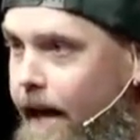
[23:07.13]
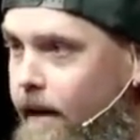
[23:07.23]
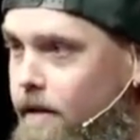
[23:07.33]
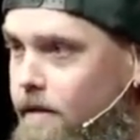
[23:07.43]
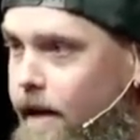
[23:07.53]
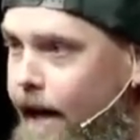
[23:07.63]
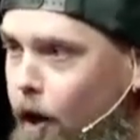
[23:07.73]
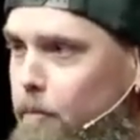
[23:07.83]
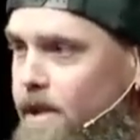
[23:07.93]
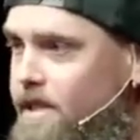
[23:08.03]
and
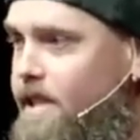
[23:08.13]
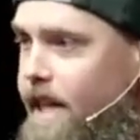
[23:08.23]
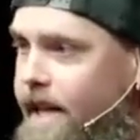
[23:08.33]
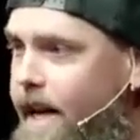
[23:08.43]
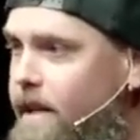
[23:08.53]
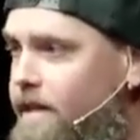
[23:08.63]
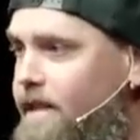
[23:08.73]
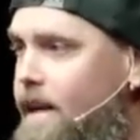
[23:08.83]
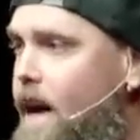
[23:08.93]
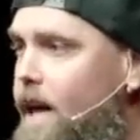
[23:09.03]
help us to
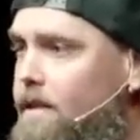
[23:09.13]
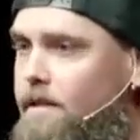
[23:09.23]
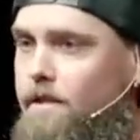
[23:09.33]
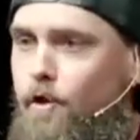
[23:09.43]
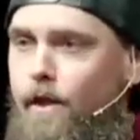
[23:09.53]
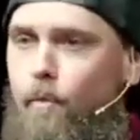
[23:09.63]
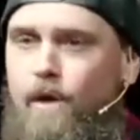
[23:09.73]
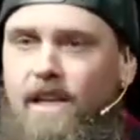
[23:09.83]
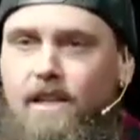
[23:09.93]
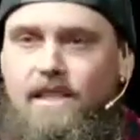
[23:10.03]
connect the dots so
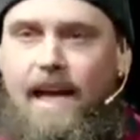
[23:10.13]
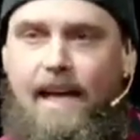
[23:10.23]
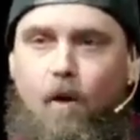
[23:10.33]
that we could